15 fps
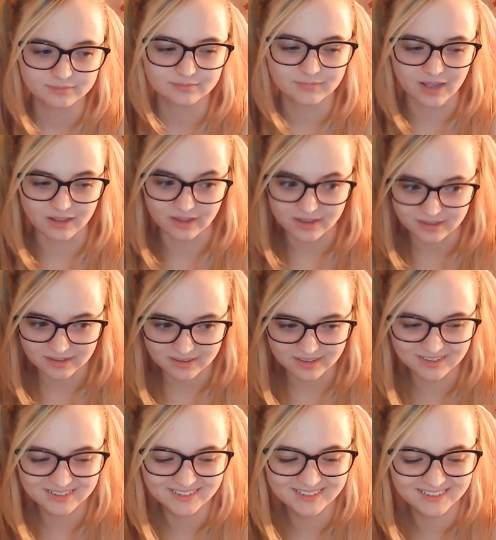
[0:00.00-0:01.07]
I like it.
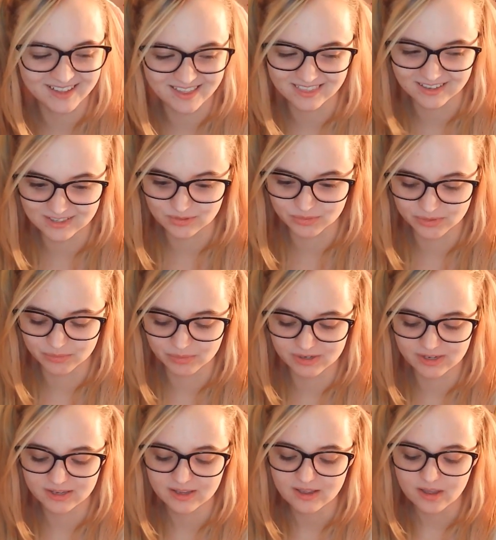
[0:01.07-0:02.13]
I think it's really
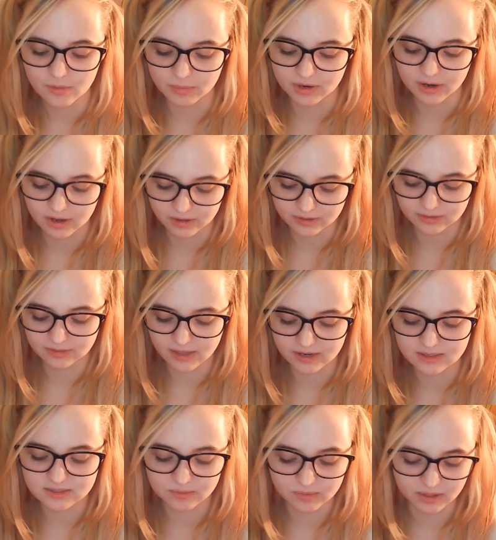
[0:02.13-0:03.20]
pretty, but that
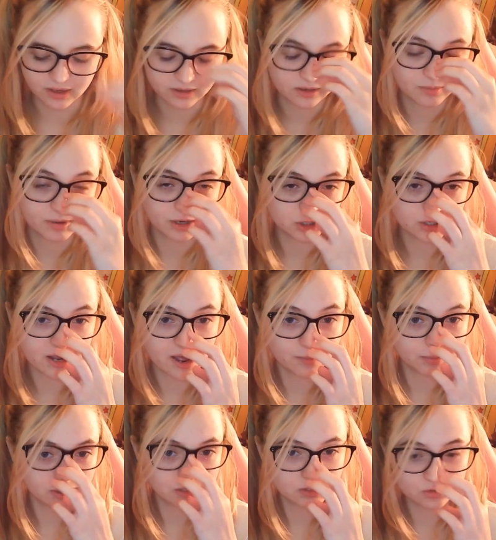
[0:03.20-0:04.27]
is something I can imagine
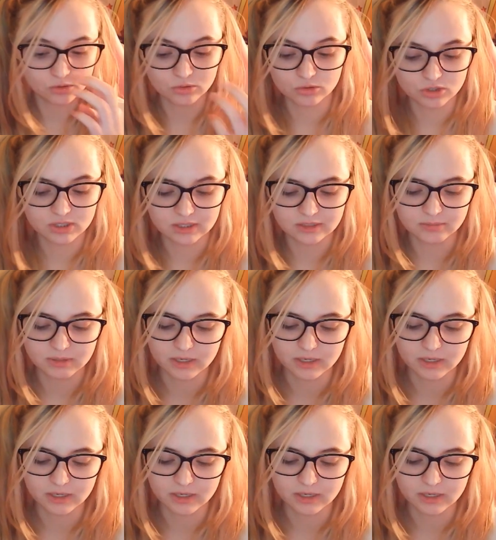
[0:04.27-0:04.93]
happening, so you just need to be